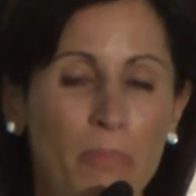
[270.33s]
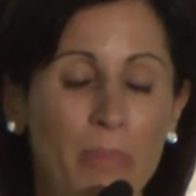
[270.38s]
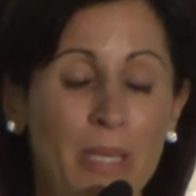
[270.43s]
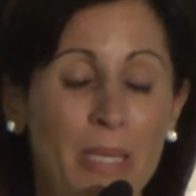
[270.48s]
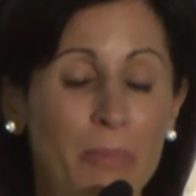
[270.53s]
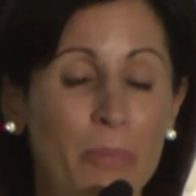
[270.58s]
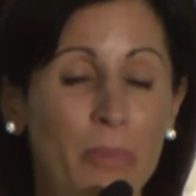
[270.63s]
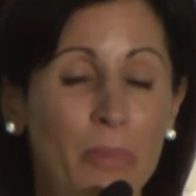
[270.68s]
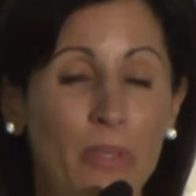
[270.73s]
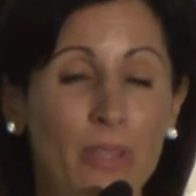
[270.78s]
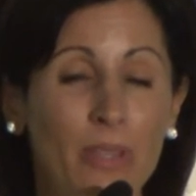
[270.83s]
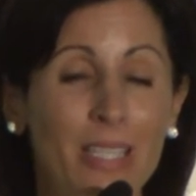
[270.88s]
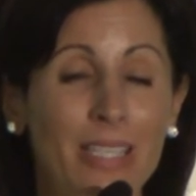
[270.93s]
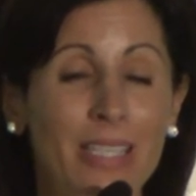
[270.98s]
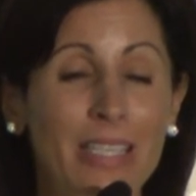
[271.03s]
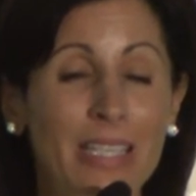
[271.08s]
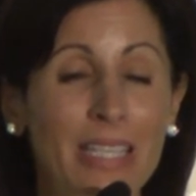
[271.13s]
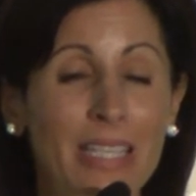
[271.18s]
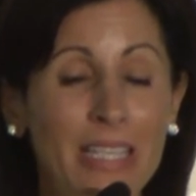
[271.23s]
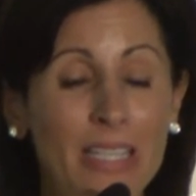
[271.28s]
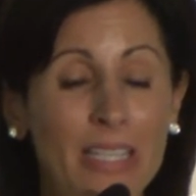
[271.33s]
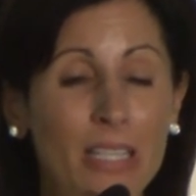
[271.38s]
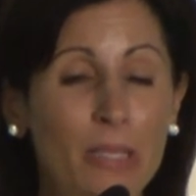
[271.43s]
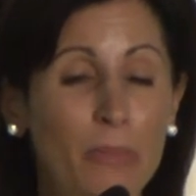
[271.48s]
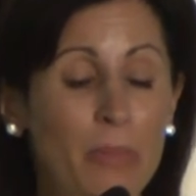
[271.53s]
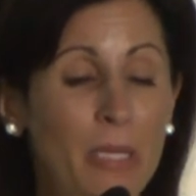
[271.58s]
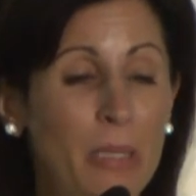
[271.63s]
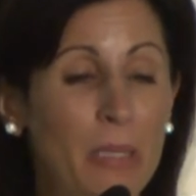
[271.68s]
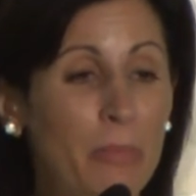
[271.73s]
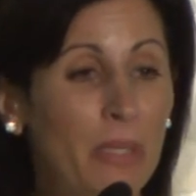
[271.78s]
people, the need
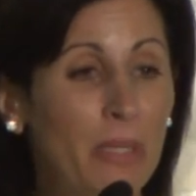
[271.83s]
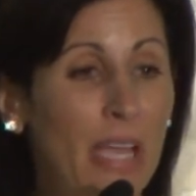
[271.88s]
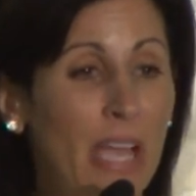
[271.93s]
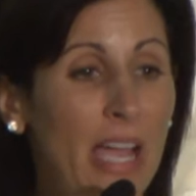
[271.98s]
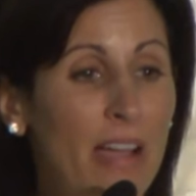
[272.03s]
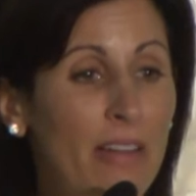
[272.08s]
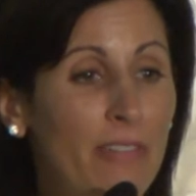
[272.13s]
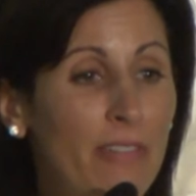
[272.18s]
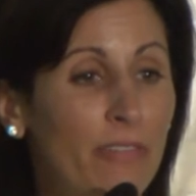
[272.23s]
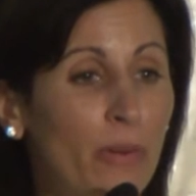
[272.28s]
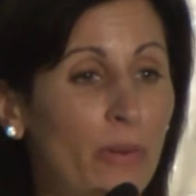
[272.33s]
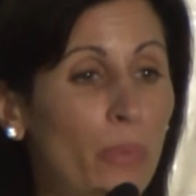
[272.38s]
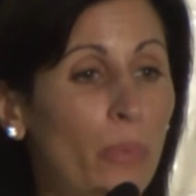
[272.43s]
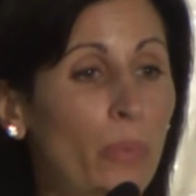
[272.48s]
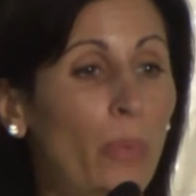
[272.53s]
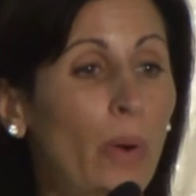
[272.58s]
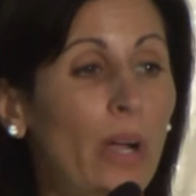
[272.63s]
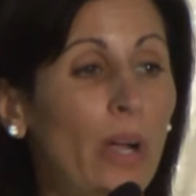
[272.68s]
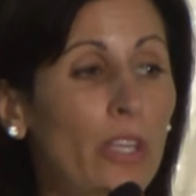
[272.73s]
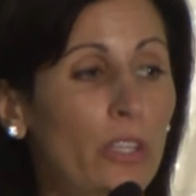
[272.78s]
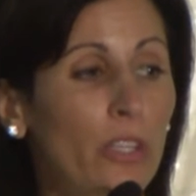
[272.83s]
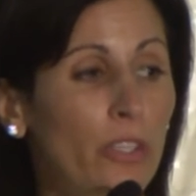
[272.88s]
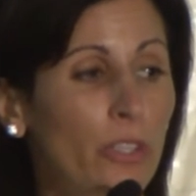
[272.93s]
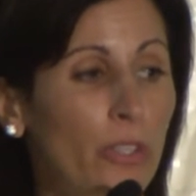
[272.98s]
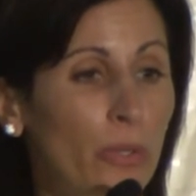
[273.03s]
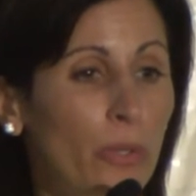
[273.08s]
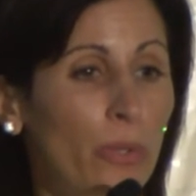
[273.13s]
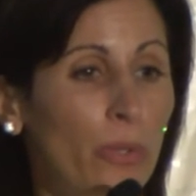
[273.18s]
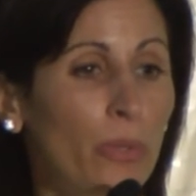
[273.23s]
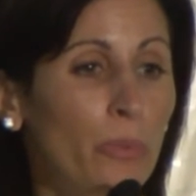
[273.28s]
that people have for what
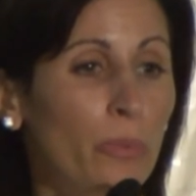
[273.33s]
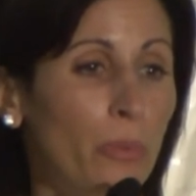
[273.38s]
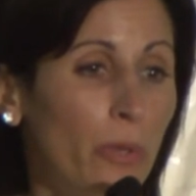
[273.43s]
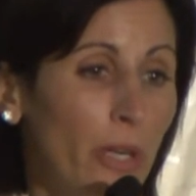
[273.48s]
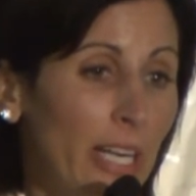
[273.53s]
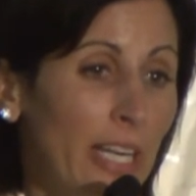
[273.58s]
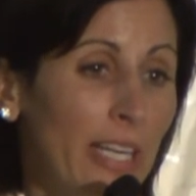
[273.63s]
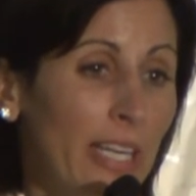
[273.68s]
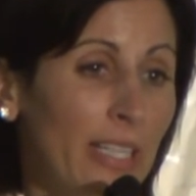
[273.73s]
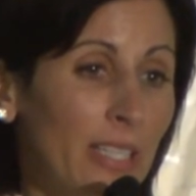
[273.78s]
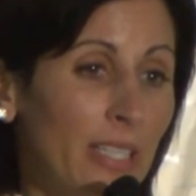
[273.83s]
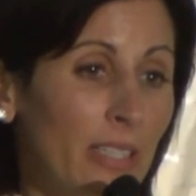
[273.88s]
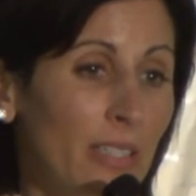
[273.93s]
you bring.